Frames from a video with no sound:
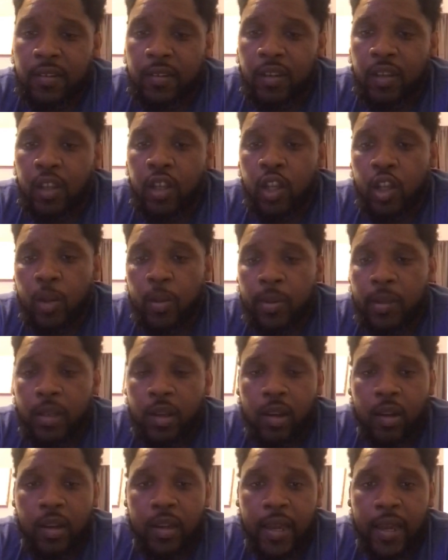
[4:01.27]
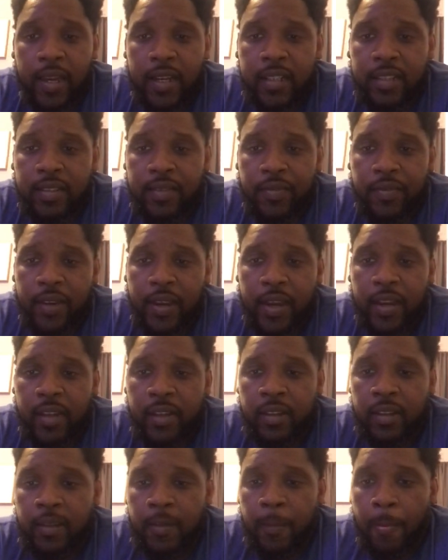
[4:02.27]
globally are aligning us to find
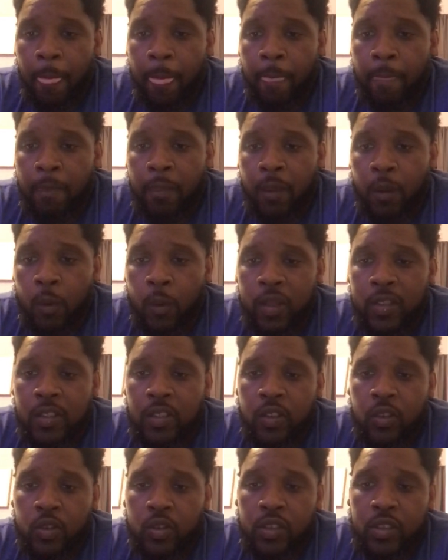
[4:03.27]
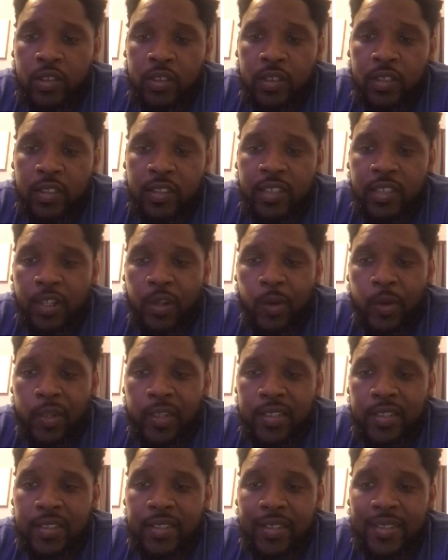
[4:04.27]
a resolution to this
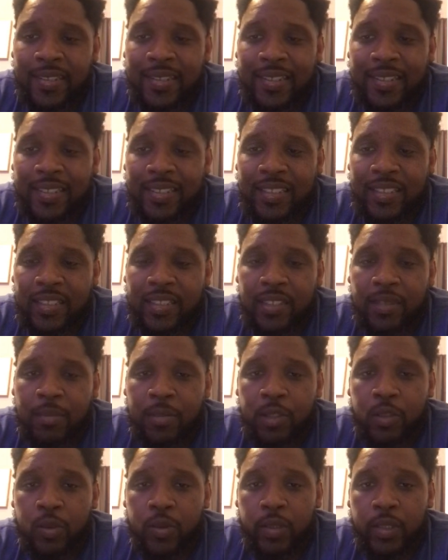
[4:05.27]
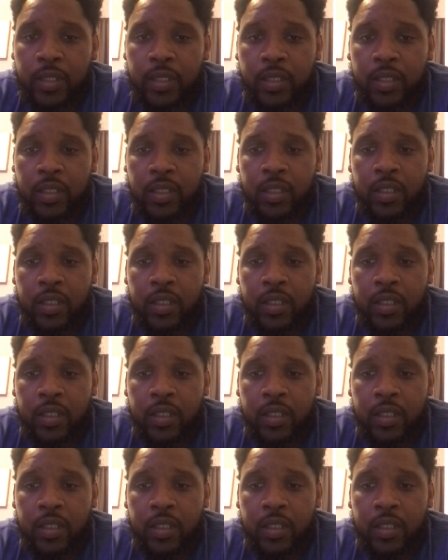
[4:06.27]
increasingly distance between